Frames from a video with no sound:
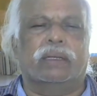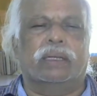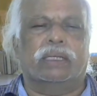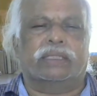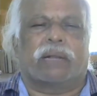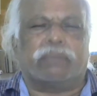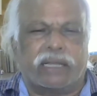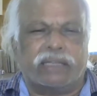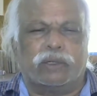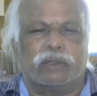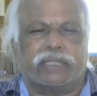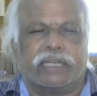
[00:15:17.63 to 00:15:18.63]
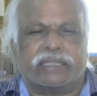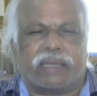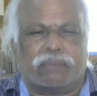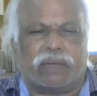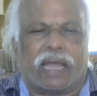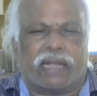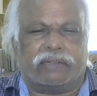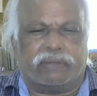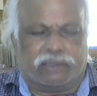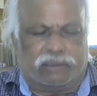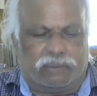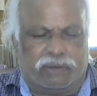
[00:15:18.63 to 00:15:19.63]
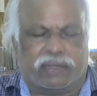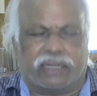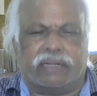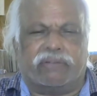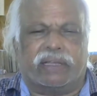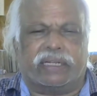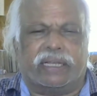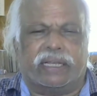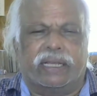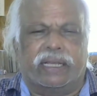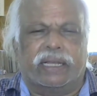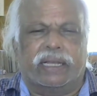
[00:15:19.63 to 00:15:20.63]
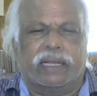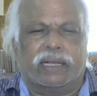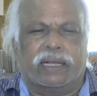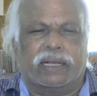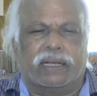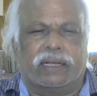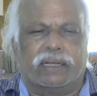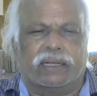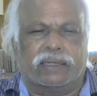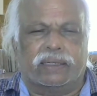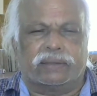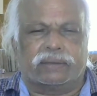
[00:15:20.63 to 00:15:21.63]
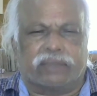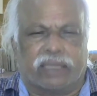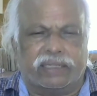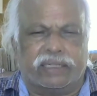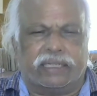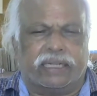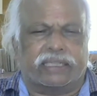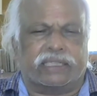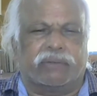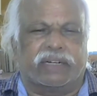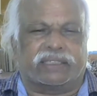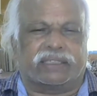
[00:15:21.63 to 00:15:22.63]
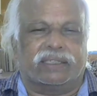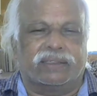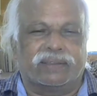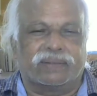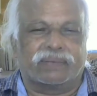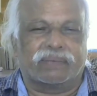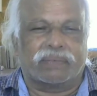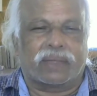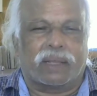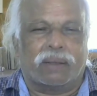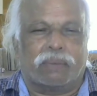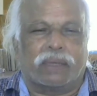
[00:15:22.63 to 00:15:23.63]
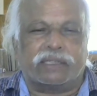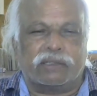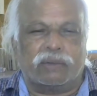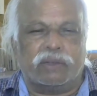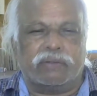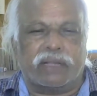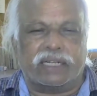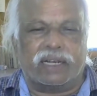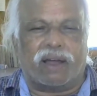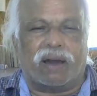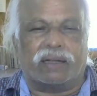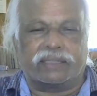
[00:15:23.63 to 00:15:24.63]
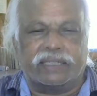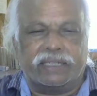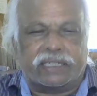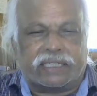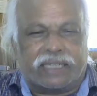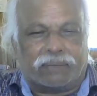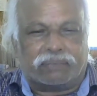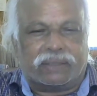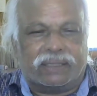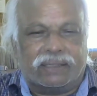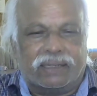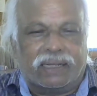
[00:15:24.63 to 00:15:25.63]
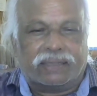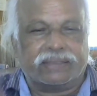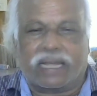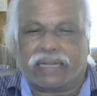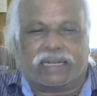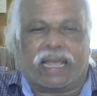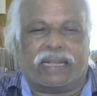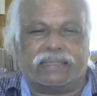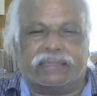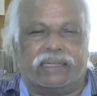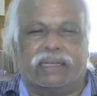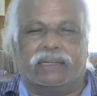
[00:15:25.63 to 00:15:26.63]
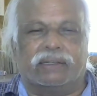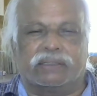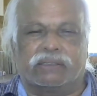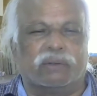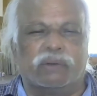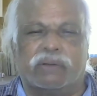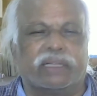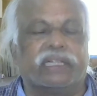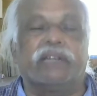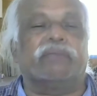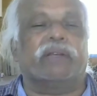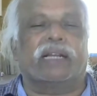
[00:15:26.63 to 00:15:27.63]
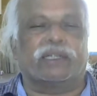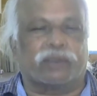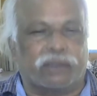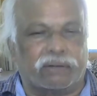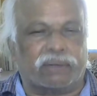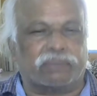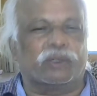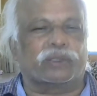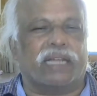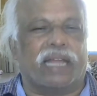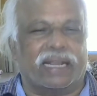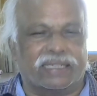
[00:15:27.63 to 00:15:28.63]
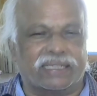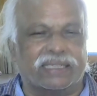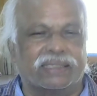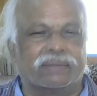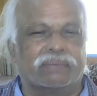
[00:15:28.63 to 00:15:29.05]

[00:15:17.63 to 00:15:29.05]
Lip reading: Sometimes you see some land which will be very, very thin in its width, but it will be very large in its depth. That land, it will be very difficult to develop those lands.